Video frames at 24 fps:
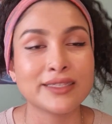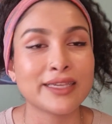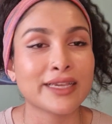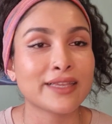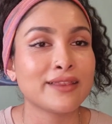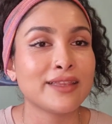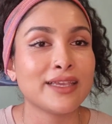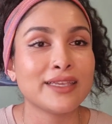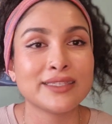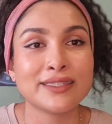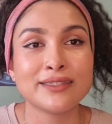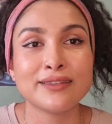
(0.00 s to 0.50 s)

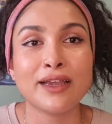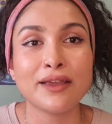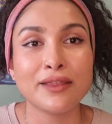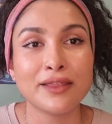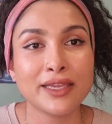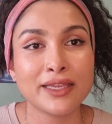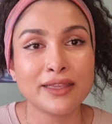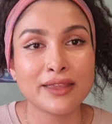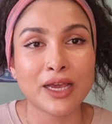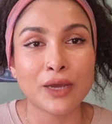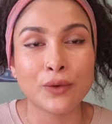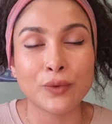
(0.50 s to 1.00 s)
Like, there's
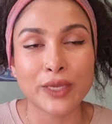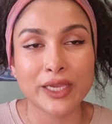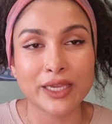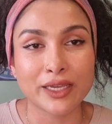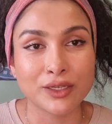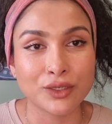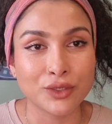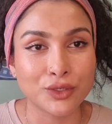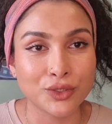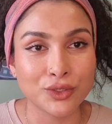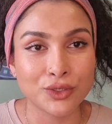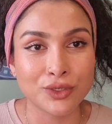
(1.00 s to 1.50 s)
nothing that we
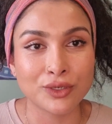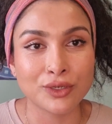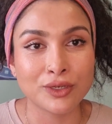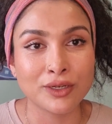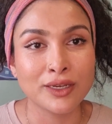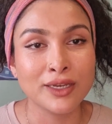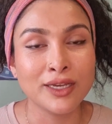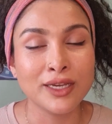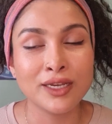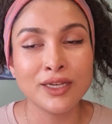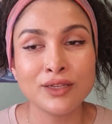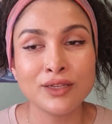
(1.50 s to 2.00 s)
can do
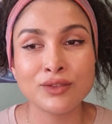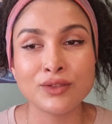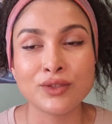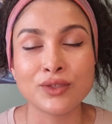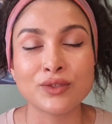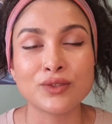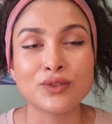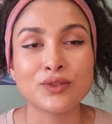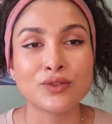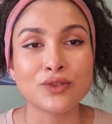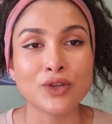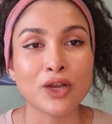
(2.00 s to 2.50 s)
to
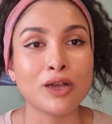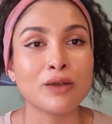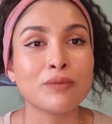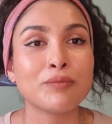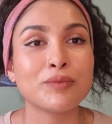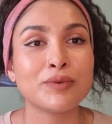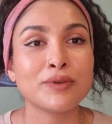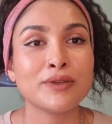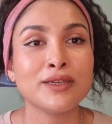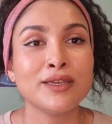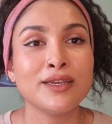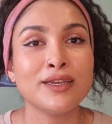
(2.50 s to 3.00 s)

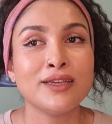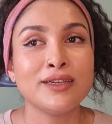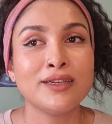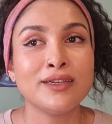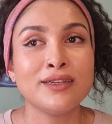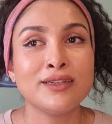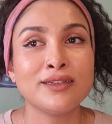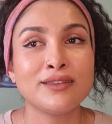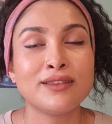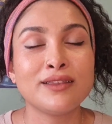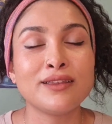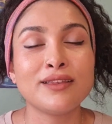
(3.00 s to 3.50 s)
stop
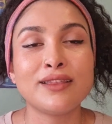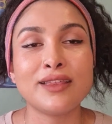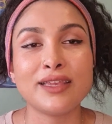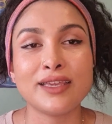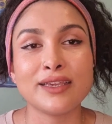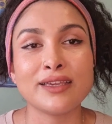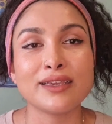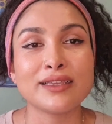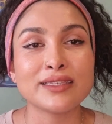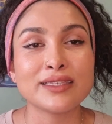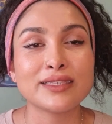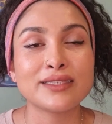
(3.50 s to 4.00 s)
the
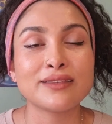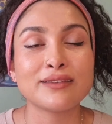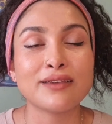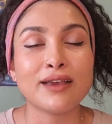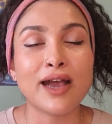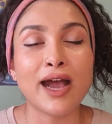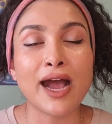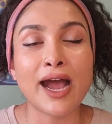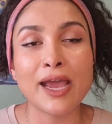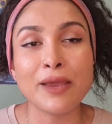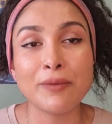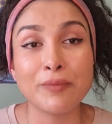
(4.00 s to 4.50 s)
things,
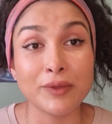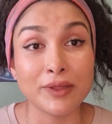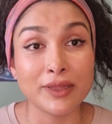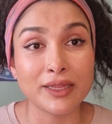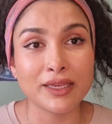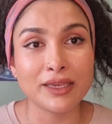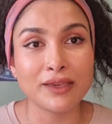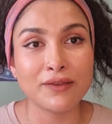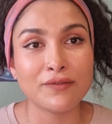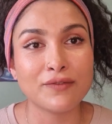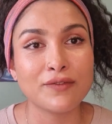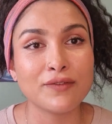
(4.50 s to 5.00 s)
I
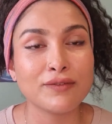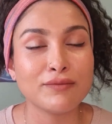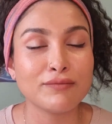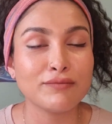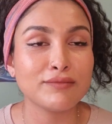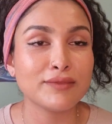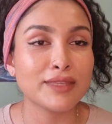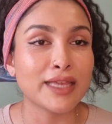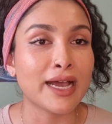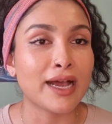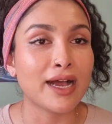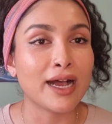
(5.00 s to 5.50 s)
believe,
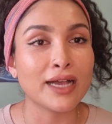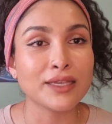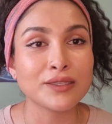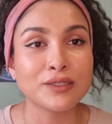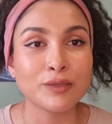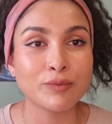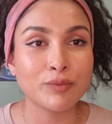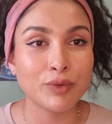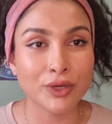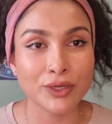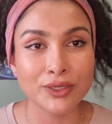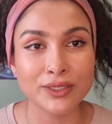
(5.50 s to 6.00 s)
that are
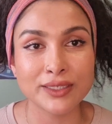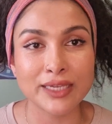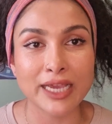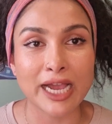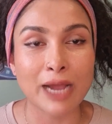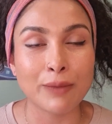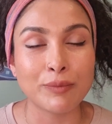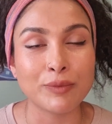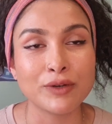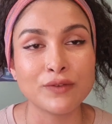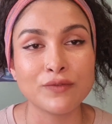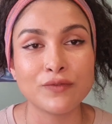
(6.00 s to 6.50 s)
supposed to
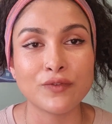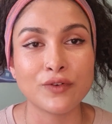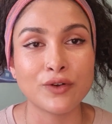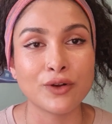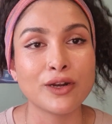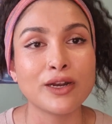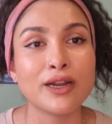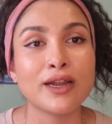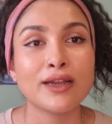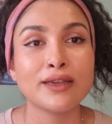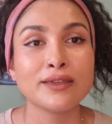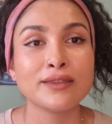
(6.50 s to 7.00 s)
happen
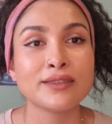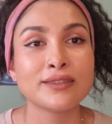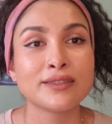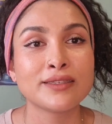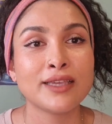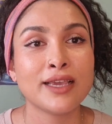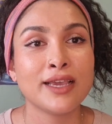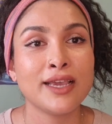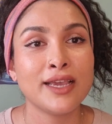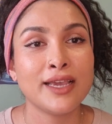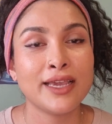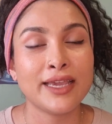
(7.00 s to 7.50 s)
for us.